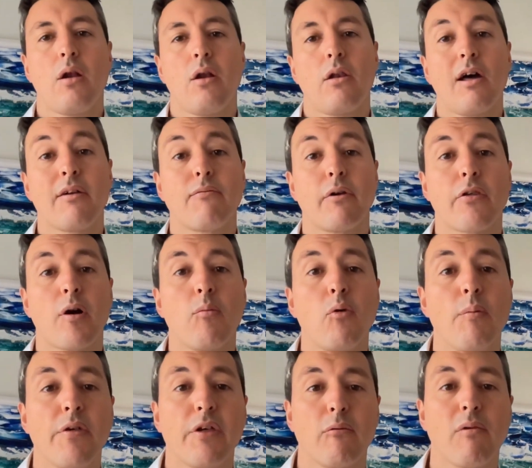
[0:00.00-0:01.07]
like, for example,
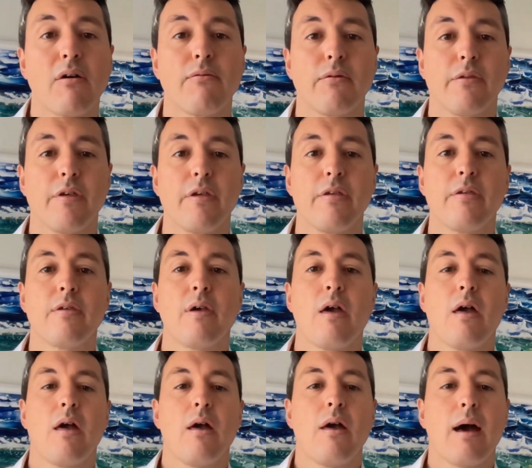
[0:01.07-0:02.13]
missing references
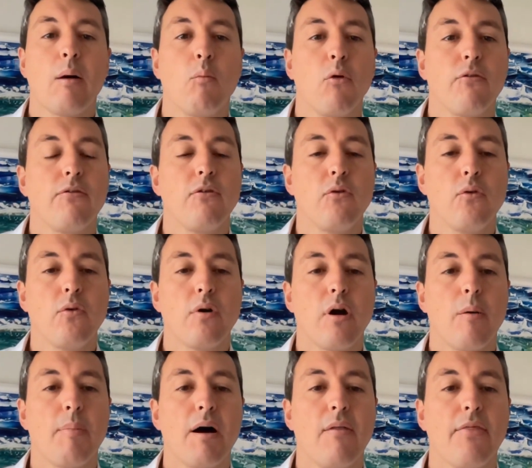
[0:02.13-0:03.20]
and what to do
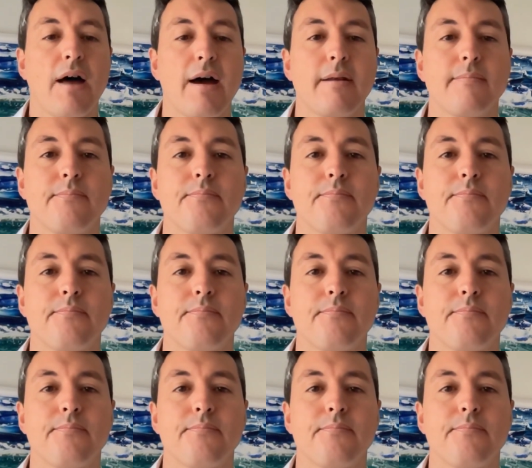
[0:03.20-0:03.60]
about that.